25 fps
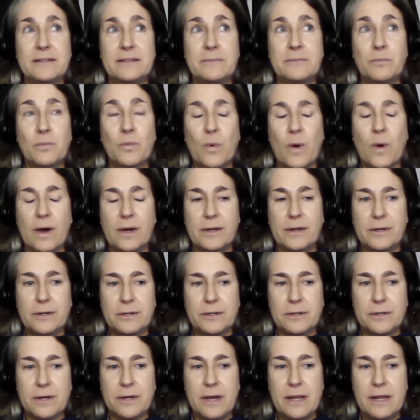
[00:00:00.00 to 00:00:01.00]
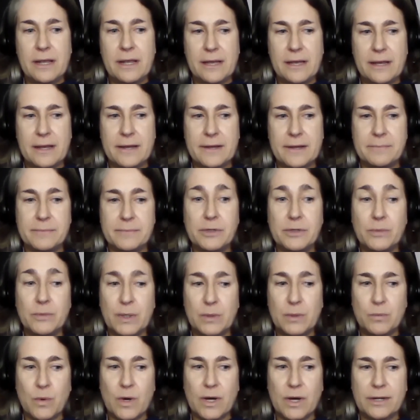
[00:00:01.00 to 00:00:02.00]
water,
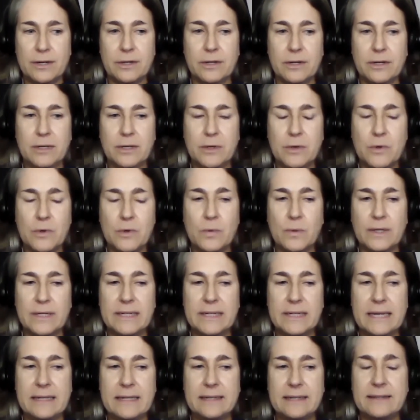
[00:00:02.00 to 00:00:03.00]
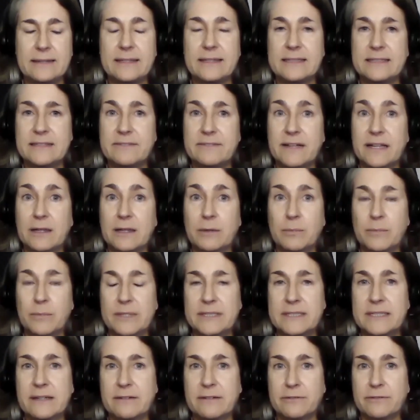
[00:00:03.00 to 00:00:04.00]
UN Water coordinated the
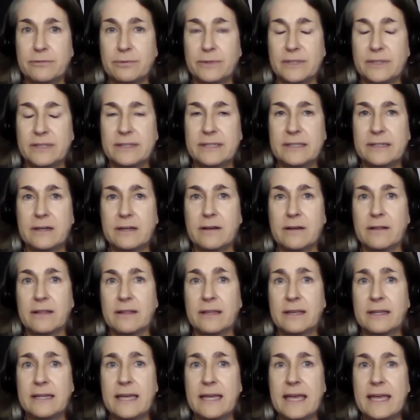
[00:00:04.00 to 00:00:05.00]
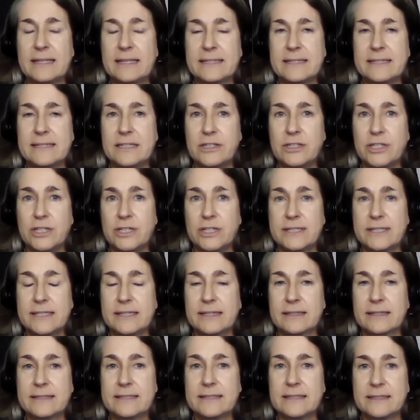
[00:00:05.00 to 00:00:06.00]
development of what they call a SDG
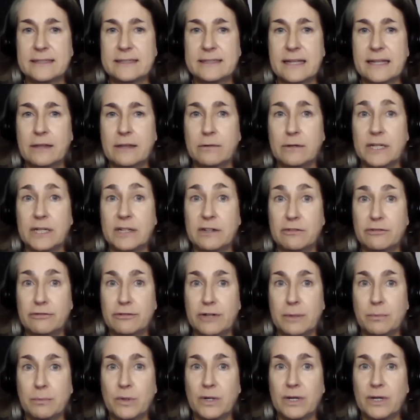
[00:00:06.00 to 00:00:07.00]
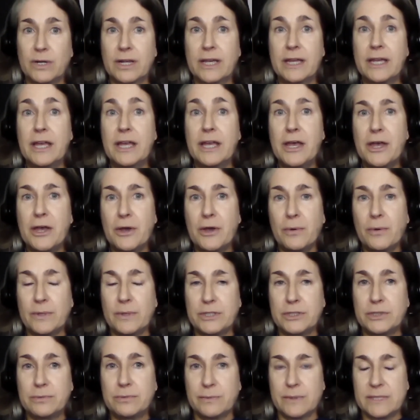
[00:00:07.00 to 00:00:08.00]
6 accelerator framework,
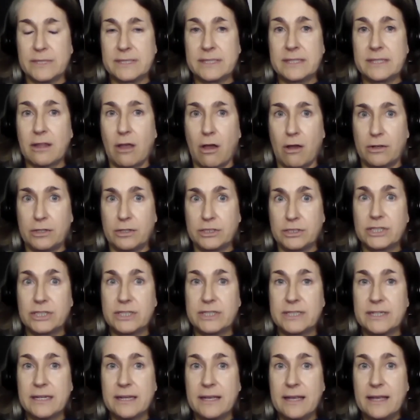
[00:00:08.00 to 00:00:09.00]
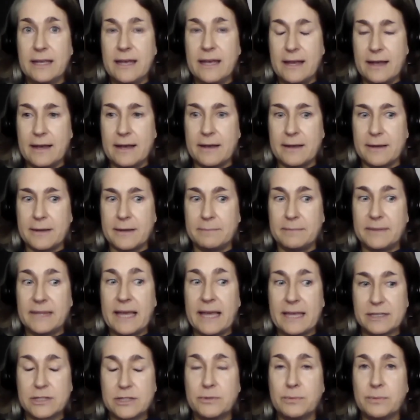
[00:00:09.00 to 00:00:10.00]
which was launched
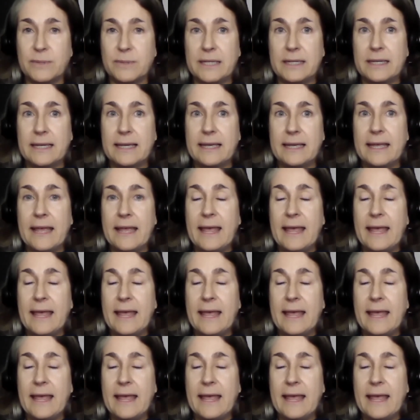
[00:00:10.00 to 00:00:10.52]
last week